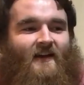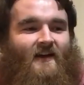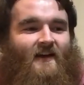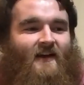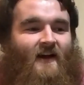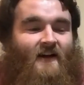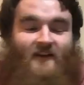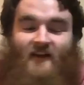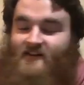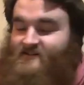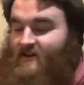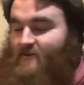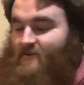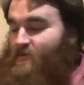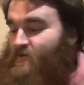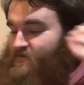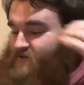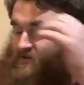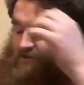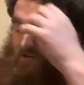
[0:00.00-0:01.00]
I guess that
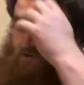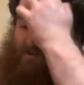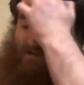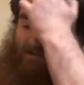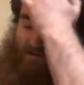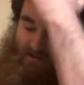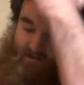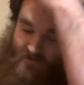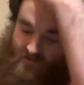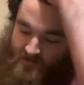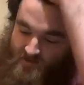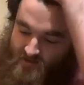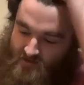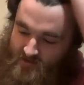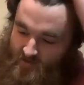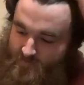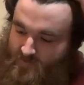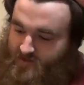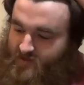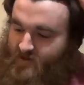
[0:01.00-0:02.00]
moves us on to
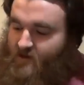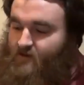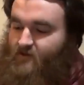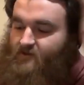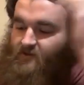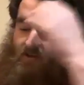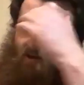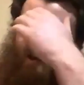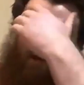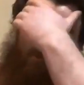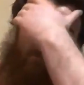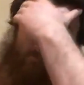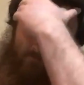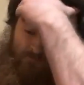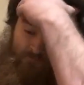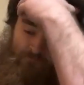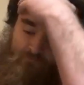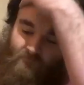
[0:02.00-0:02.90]
something else. There,